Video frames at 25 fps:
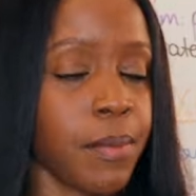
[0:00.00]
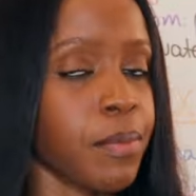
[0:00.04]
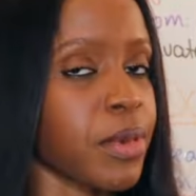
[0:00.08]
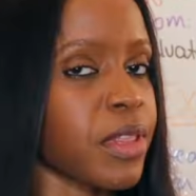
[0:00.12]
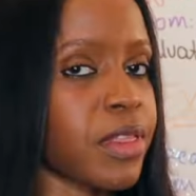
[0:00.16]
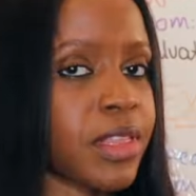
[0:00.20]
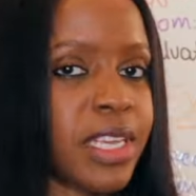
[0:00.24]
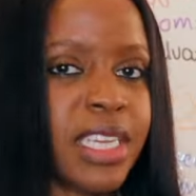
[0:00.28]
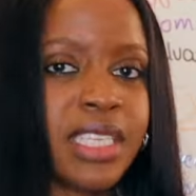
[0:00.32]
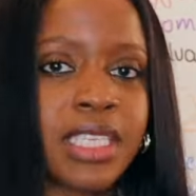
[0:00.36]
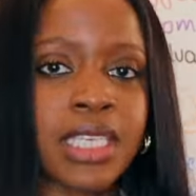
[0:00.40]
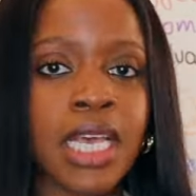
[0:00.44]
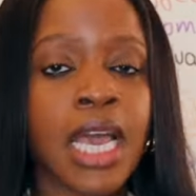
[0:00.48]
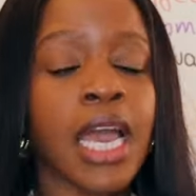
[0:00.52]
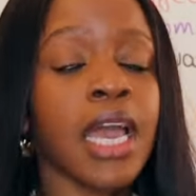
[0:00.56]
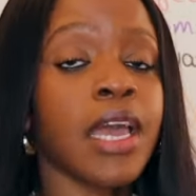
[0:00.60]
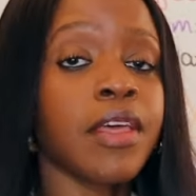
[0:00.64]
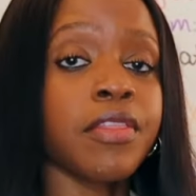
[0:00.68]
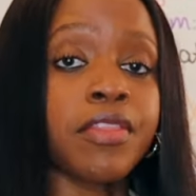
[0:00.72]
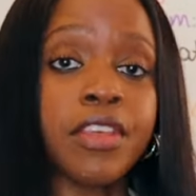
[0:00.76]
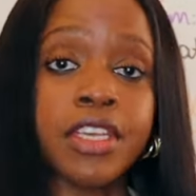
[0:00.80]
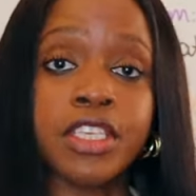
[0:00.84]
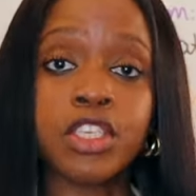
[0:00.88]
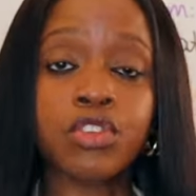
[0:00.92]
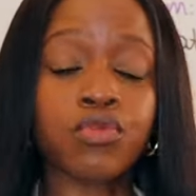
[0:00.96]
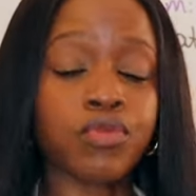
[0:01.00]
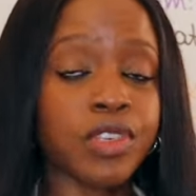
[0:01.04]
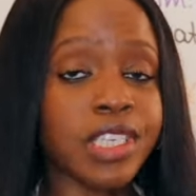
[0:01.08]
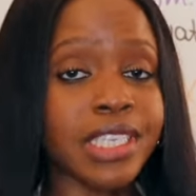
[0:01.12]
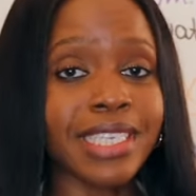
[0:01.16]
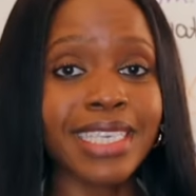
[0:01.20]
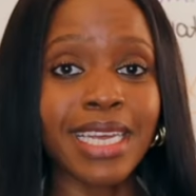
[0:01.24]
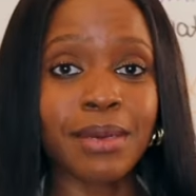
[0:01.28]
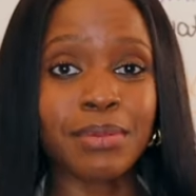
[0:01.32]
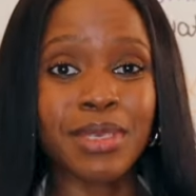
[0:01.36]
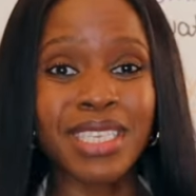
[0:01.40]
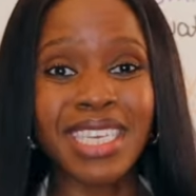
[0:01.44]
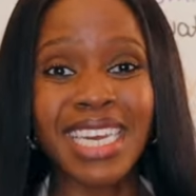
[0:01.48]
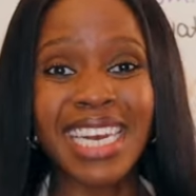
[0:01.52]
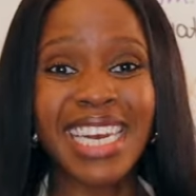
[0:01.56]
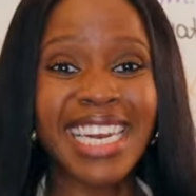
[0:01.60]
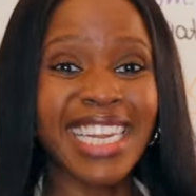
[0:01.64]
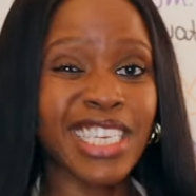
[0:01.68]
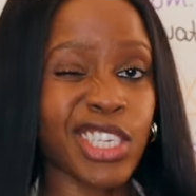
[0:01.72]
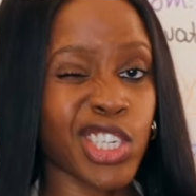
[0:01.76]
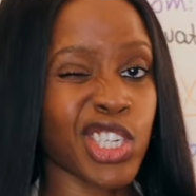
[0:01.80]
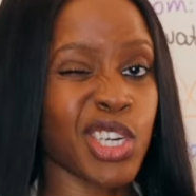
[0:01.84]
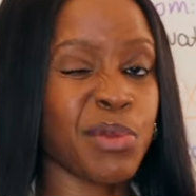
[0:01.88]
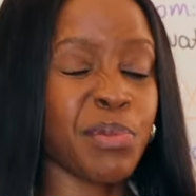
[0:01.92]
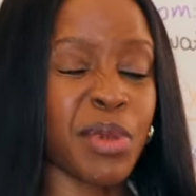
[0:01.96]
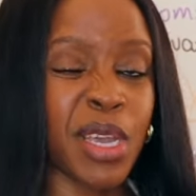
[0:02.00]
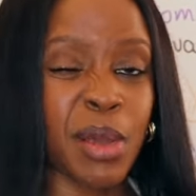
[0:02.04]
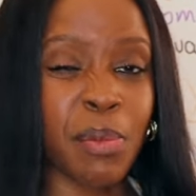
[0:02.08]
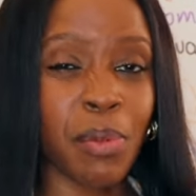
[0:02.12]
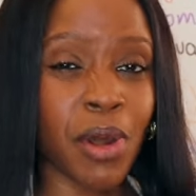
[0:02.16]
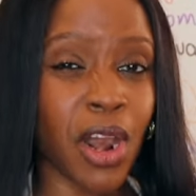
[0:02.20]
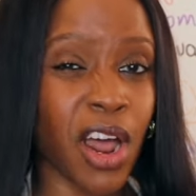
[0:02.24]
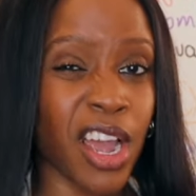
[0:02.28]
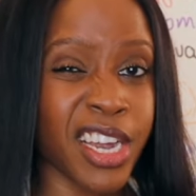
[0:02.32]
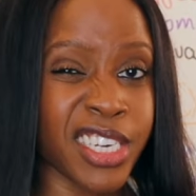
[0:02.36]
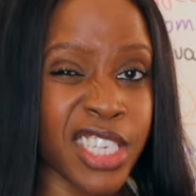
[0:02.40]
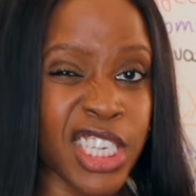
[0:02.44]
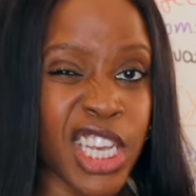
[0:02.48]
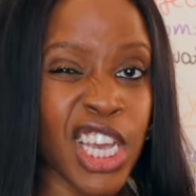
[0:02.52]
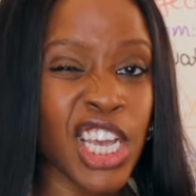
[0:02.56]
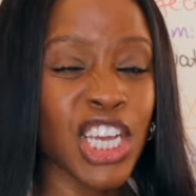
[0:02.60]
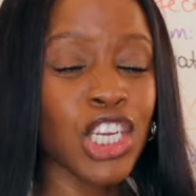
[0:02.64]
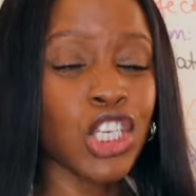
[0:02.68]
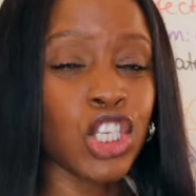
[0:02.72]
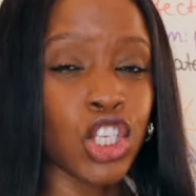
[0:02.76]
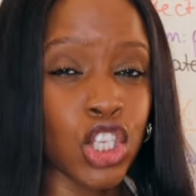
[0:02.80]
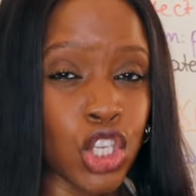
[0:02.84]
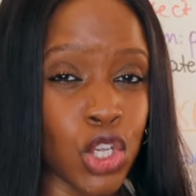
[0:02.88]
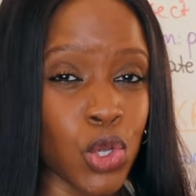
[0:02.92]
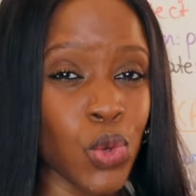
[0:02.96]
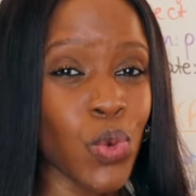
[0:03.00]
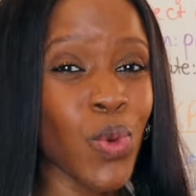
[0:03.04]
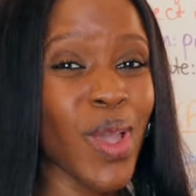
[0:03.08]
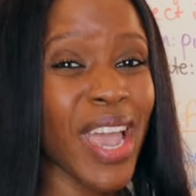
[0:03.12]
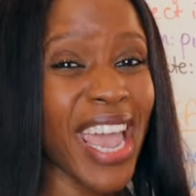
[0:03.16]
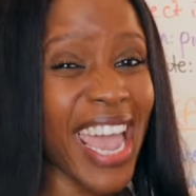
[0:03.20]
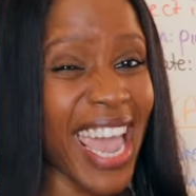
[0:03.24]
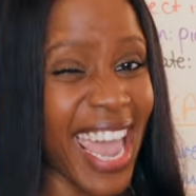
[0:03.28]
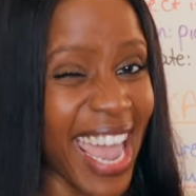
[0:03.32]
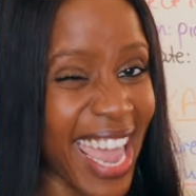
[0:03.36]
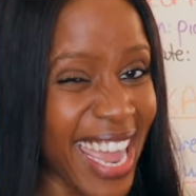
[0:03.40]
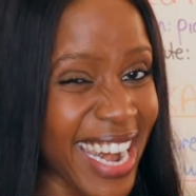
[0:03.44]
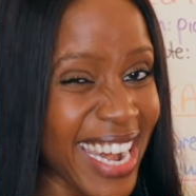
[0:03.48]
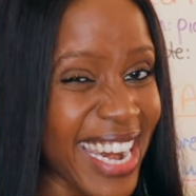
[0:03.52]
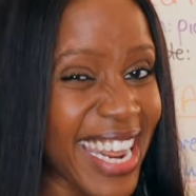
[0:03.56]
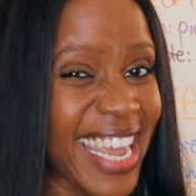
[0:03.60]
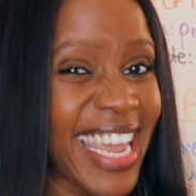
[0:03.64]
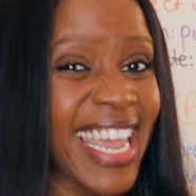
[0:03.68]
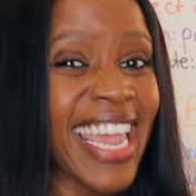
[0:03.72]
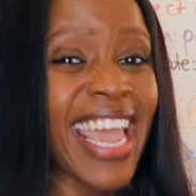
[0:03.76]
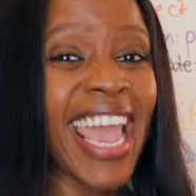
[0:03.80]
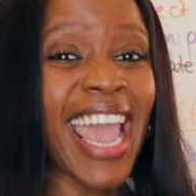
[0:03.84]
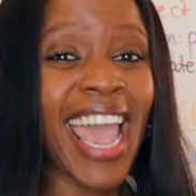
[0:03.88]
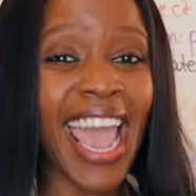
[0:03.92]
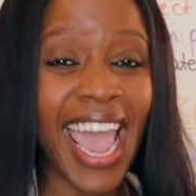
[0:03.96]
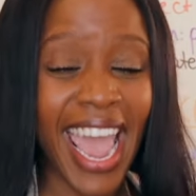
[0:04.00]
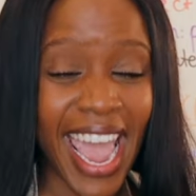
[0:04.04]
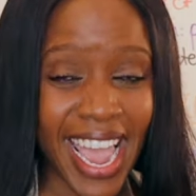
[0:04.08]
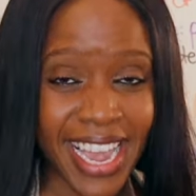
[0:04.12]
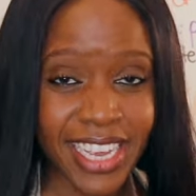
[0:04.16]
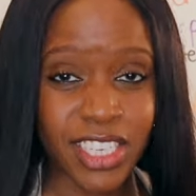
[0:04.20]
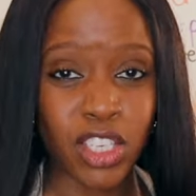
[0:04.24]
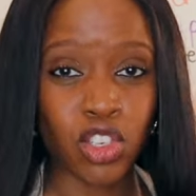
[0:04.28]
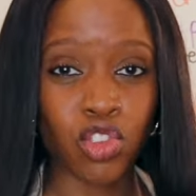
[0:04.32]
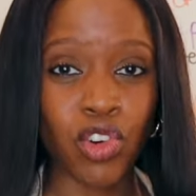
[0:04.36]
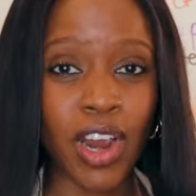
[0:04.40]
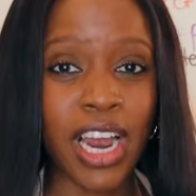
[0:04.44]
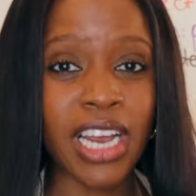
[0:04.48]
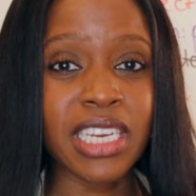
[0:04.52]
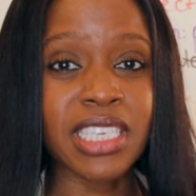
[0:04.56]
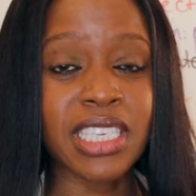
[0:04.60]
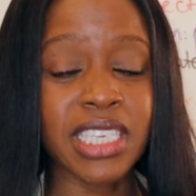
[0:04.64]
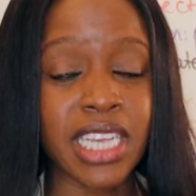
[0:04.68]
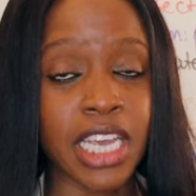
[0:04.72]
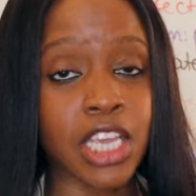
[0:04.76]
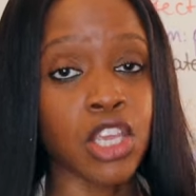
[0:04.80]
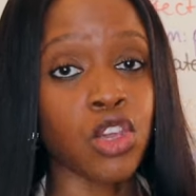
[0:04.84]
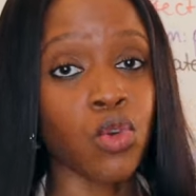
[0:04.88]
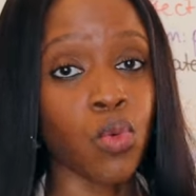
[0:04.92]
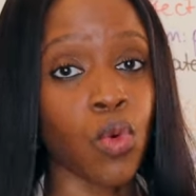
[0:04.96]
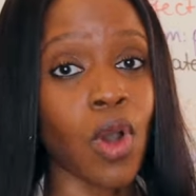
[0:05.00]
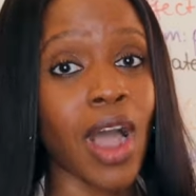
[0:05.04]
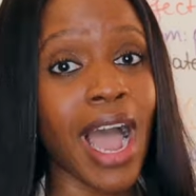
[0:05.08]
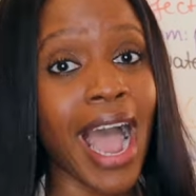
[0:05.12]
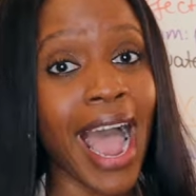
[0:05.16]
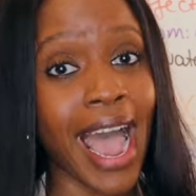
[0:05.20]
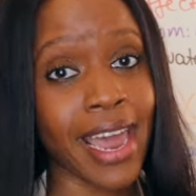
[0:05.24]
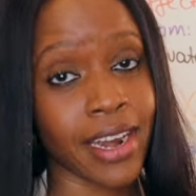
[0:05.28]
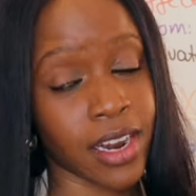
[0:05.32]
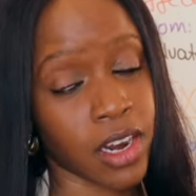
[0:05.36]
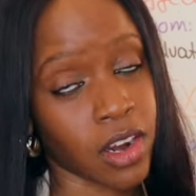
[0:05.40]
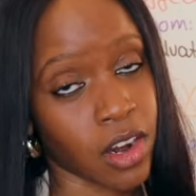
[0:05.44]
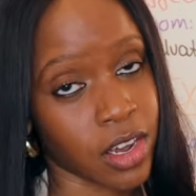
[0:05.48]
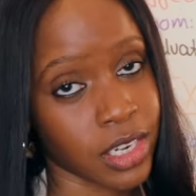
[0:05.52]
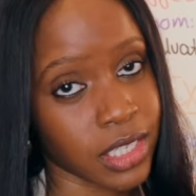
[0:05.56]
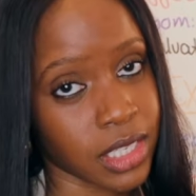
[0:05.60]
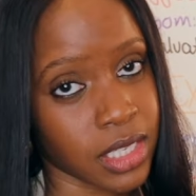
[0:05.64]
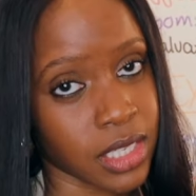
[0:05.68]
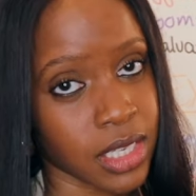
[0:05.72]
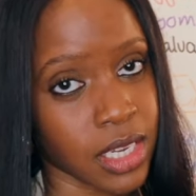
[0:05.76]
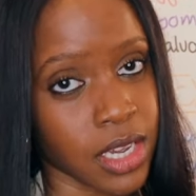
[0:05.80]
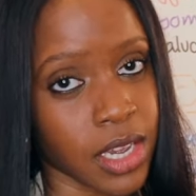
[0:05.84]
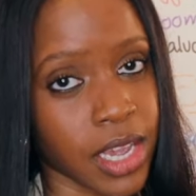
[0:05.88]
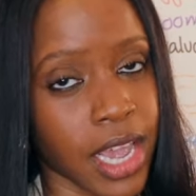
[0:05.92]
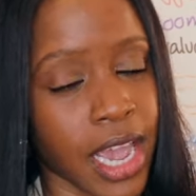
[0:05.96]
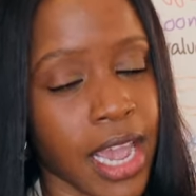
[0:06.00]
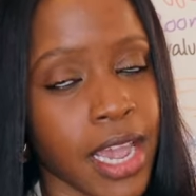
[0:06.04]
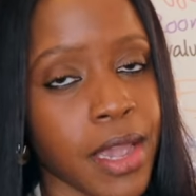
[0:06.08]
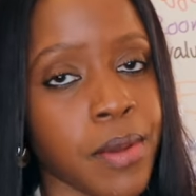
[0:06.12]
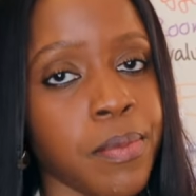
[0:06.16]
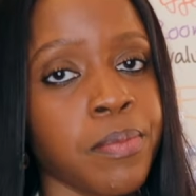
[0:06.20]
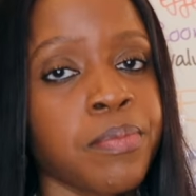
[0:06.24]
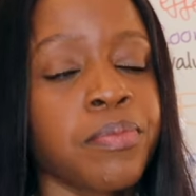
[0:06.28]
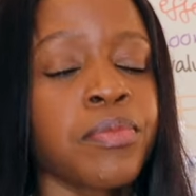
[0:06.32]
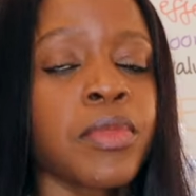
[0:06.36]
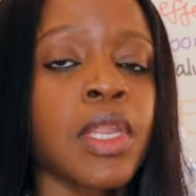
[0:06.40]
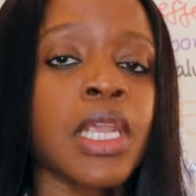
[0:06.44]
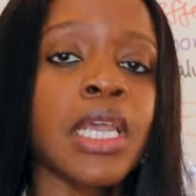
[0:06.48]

But these, these three steps can literally be applied to any extract that you are analyzing, okay?